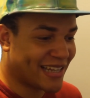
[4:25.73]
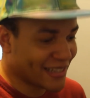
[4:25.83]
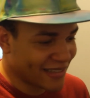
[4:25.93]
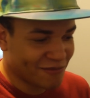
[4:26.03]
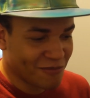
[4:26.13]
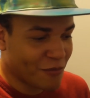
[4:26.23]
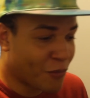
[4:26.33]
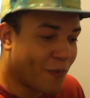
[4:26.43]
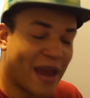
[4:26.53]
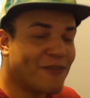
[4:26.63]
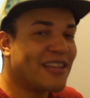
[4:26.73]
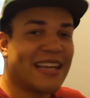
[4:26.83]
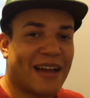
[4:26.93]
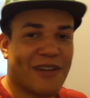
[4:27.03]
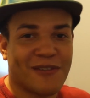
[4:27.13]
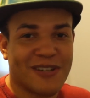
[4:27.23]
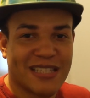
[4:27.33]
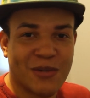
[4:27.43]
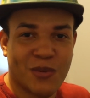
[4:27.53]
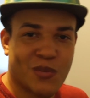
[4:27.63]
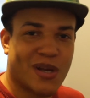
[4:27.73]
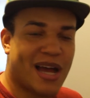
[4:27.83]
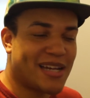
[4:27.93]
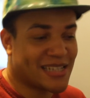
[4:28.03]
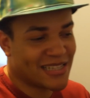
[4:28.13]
Like, from everything I've ever seen with Wakanda,